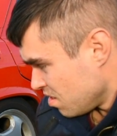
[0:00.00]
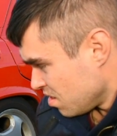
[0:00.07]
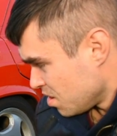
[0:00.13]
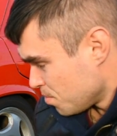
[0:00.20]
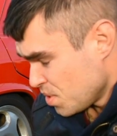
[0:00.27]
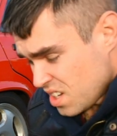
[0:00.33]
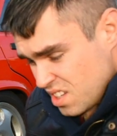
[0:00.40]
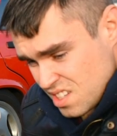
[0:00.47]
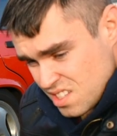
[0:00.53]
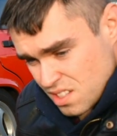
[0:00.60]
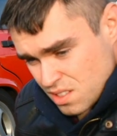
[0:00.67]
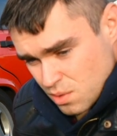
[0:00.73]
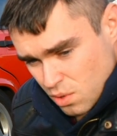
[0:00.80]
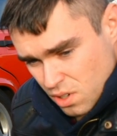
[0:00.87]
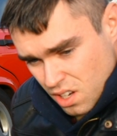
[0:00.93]
they're pretty easy
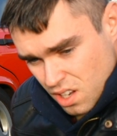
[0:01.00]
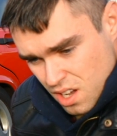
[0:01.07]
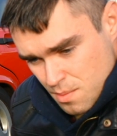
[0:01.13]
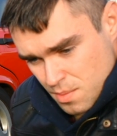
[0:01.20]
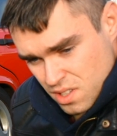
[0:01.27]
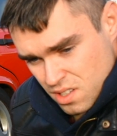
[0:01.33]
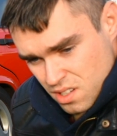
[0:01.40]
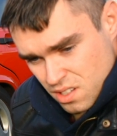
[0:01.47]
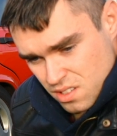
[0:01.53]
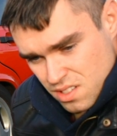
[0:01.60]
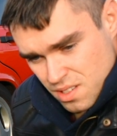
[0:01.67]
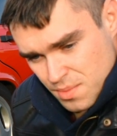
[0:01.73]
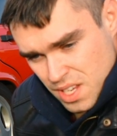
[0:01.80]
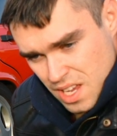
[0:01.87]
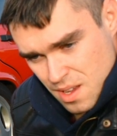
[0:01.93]
to work on, but they're
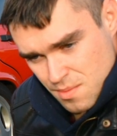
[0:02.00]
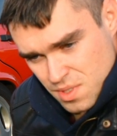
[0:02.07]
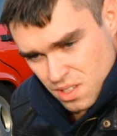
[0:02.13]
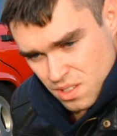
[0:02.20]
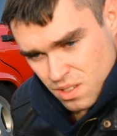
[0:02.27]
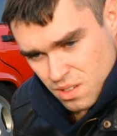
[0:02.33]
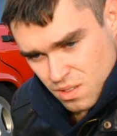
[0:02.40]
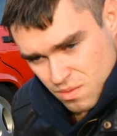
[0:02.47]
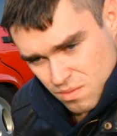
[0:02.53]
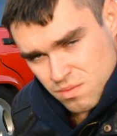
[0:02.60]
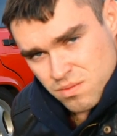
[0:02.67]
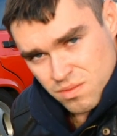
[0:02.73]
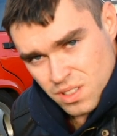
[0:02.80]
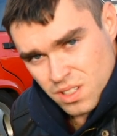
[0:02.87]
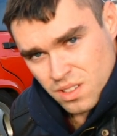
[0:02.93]
sometimes, you know,
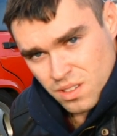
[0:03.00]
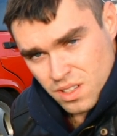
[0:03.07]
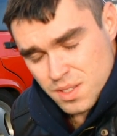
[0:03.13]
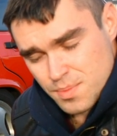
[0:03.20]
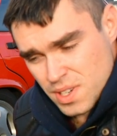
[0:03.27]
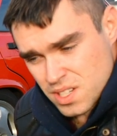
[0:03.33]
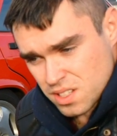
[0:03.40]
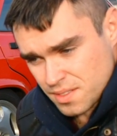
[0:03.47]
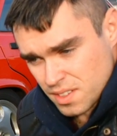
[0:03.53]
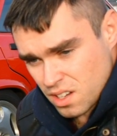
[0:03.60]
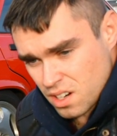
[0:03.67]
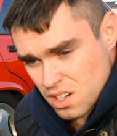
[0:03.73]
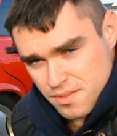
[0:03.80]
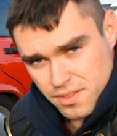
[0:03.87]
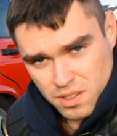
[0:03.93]
you know, especially if the
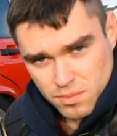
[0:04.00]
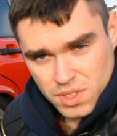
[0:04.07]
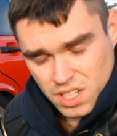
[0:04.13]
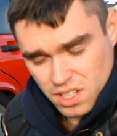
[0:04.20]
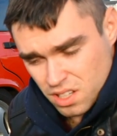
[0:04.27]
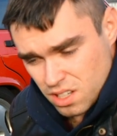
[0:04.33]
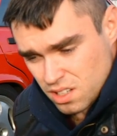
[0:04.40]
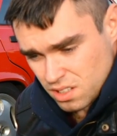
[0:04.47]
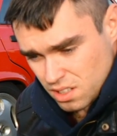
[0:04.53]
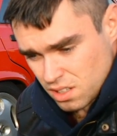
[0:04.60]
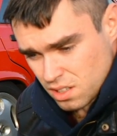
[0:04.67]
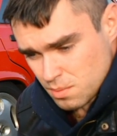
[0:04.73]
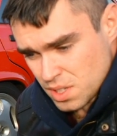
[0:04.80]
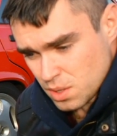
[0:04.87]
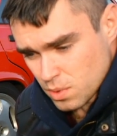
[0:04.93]
car's from like, you
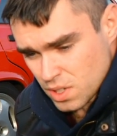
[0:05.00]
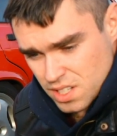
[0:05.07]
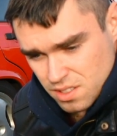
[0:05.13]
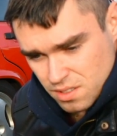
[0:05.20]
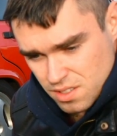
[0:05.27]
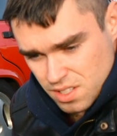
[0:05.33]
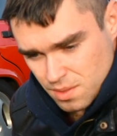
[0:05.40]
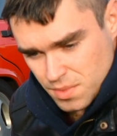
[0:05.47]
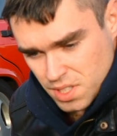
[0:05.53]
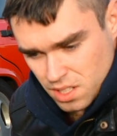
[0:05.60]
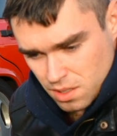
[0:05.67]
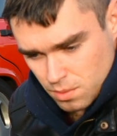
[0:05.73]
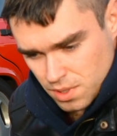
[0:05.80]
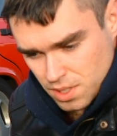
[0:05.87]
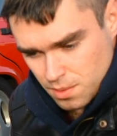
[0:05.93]
know, Midwest or
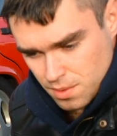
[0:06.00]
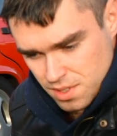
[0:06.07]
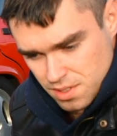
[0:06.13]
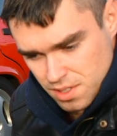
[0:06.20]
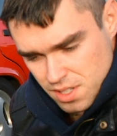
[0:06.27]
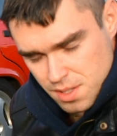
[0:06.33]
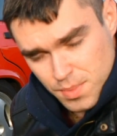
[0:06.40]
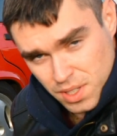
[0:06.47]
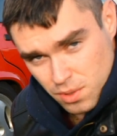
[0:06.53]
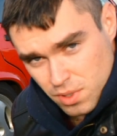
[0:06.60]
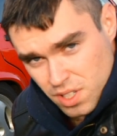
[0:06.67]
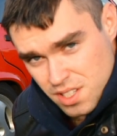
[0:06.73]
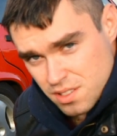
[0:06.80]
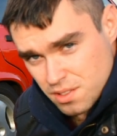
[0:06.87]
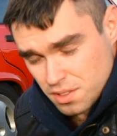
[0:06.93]
something where there was there's been
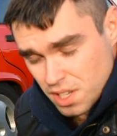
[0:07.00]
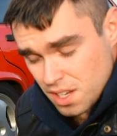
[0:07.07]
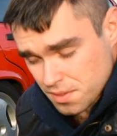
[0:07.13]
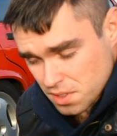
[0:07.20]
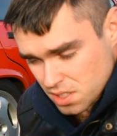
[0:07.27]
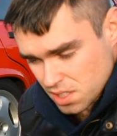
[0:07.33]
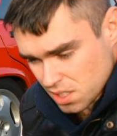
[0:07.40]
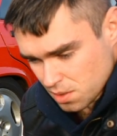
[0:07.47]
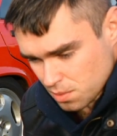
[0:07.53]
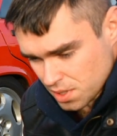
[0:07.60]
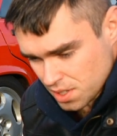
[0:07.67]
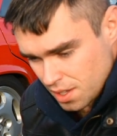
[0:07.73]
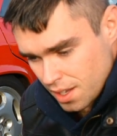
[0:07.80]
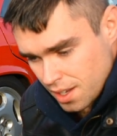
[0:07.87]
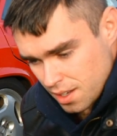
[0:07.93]
rust, so you have to deal
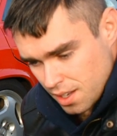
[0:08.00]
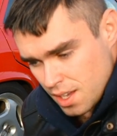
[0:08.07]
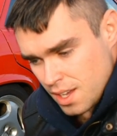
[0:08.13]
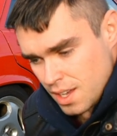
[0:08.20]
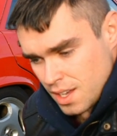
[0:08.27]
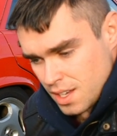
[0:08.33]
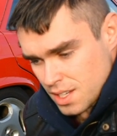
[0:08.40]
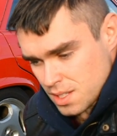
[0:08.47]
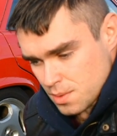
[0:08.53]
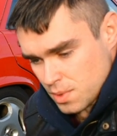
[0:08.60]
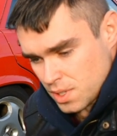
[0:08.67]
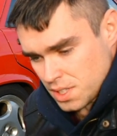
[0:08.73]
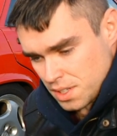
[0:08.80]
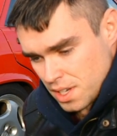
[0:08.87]
with that as well.